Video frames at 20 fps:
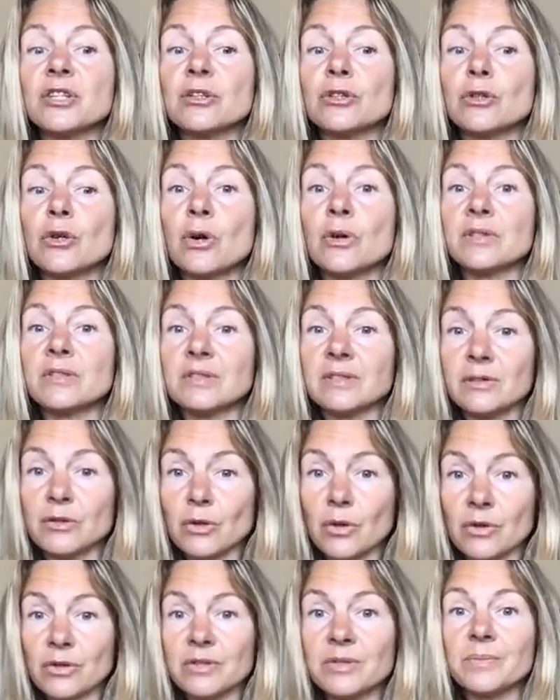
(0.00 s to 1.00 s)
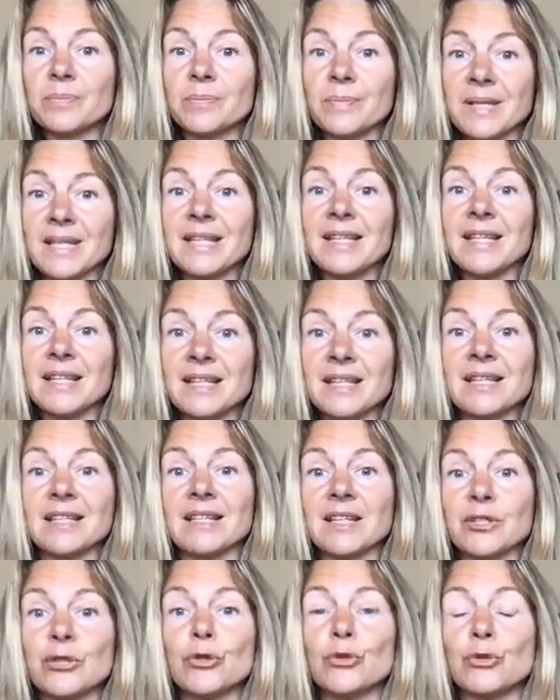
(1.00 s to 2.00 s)
not meaning
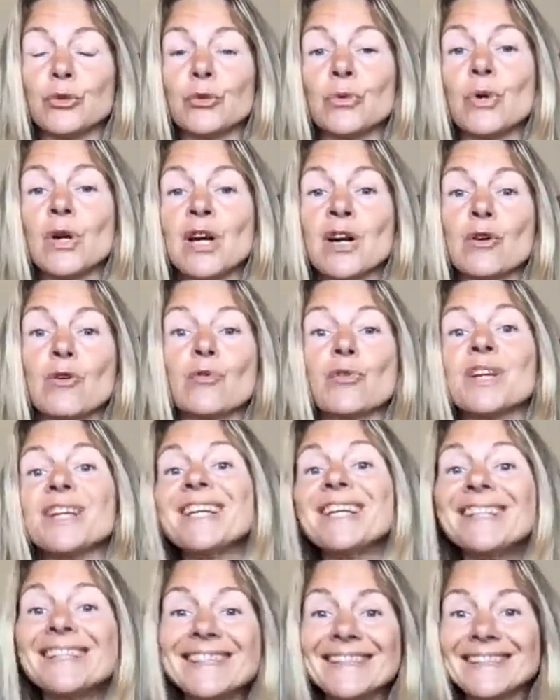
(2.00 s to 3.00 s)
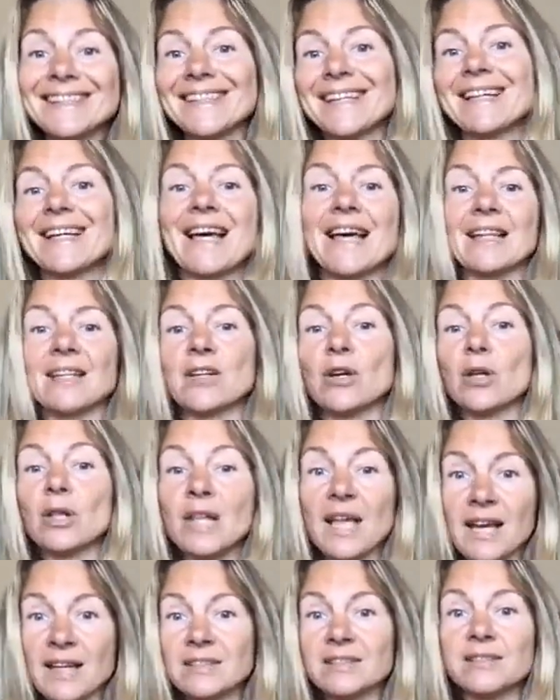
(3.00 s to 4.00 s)
that you read and
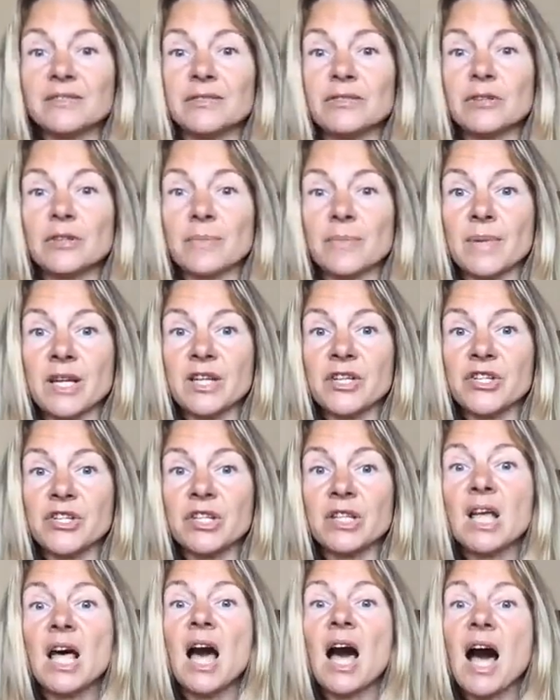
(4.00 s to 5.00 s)
collect information.